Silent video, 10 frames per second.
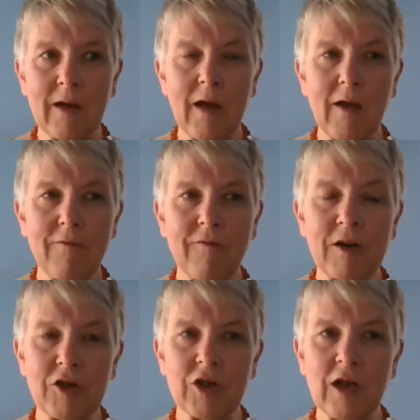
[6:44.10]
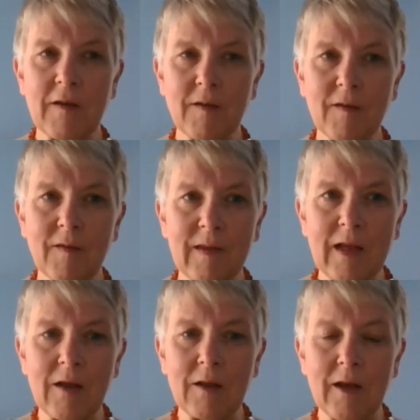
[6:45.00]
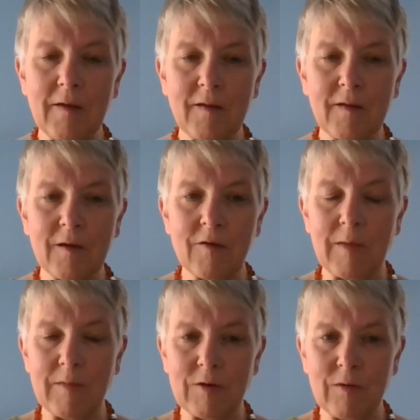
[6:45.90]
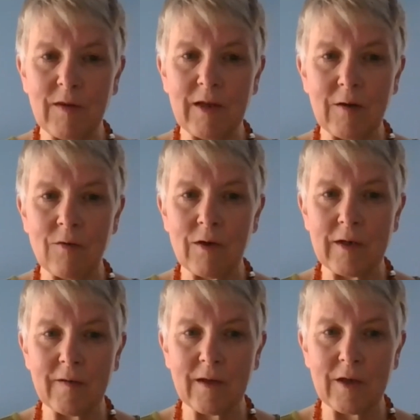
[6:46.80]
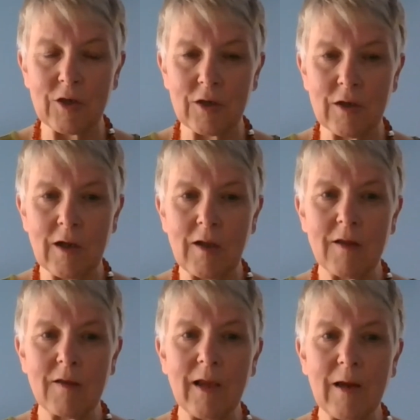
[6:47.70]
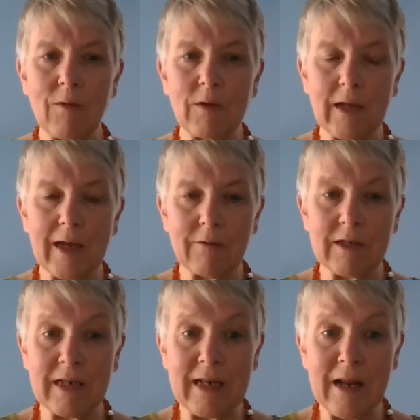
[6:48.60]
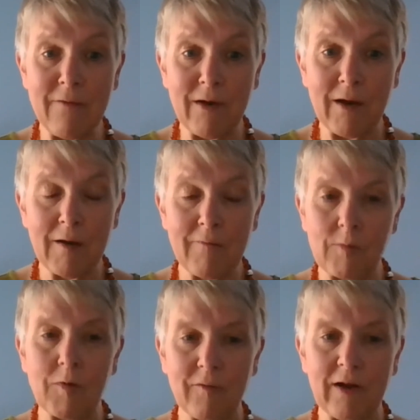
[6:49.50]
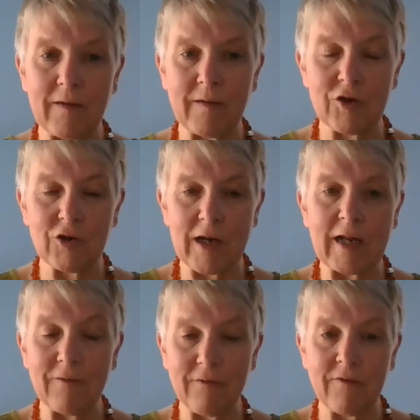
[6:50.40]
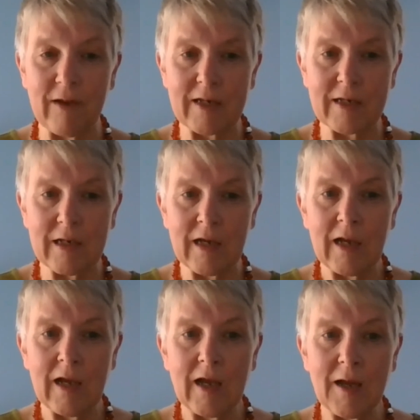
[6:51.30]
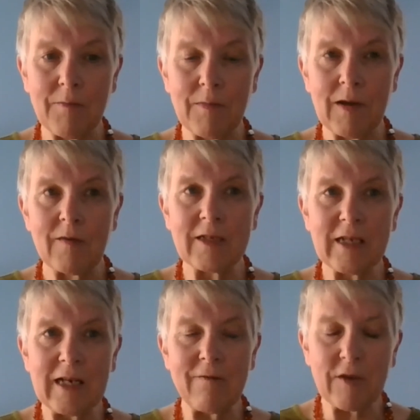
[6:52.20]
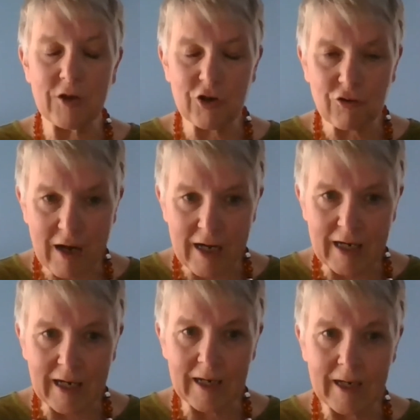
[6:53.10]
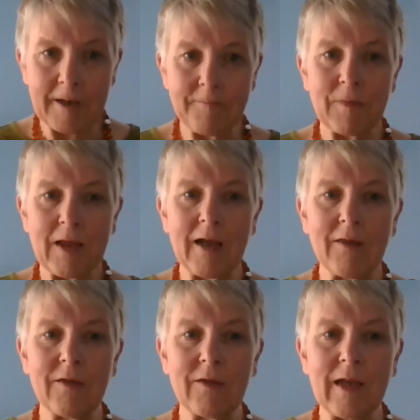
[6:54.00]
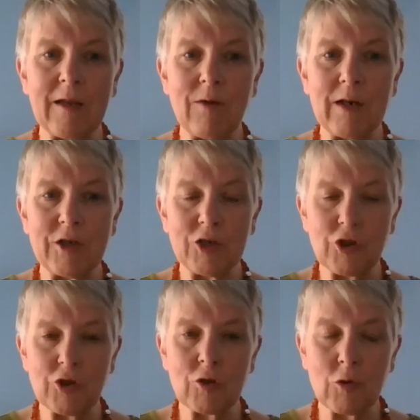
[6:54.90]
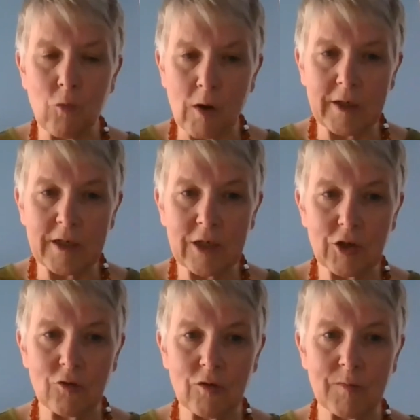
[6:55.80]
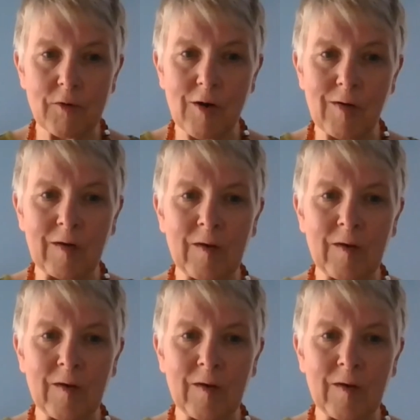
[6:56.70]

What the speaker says: a franchise, a single license agreement with that organisation that they will now deliver Football Fans in Training, FIT. They'll deliver the training, and they will quality assure the programs